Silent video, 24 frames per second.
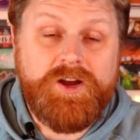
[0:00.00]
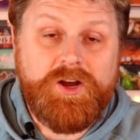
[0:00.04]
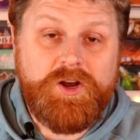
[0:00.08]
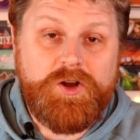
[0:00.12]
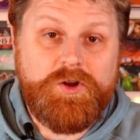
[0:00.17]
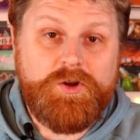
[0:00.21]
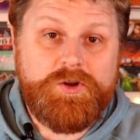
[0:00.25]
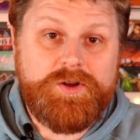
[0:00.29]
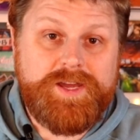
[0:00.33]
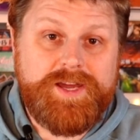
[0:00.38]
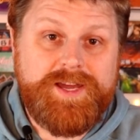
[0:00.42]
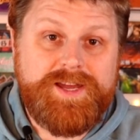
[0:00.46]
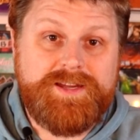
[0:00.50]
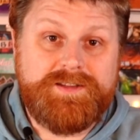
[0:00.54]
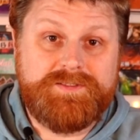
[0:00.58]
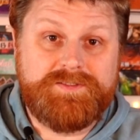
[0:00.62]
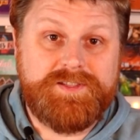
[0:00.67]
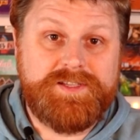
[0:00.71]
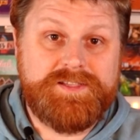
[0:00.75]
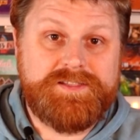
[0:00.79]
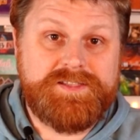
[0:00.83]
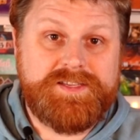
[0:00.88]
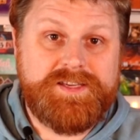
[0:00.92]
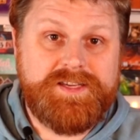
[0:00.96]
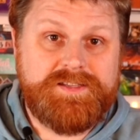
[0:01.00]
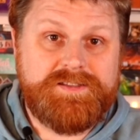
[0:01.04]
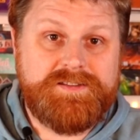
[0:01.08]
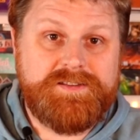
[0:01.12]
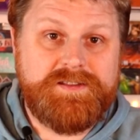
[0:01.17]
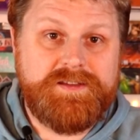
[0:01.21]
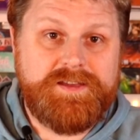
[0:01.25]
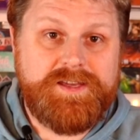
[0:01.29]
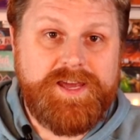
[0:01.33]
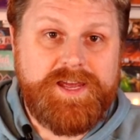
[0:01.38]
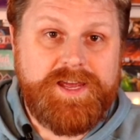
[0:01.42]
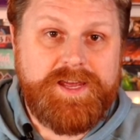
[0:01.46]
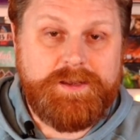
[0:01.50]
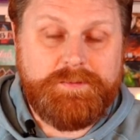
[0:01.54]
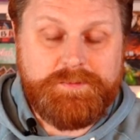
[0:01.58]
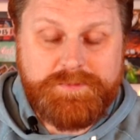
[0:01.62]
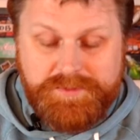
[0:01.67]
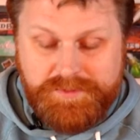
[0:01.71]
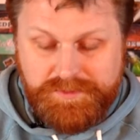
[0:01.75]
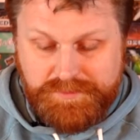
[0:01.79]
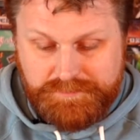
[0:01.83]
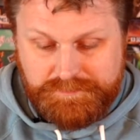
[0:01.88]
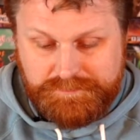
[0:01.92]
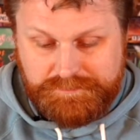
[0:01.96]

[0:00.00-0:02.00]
Okay, let's get to the games.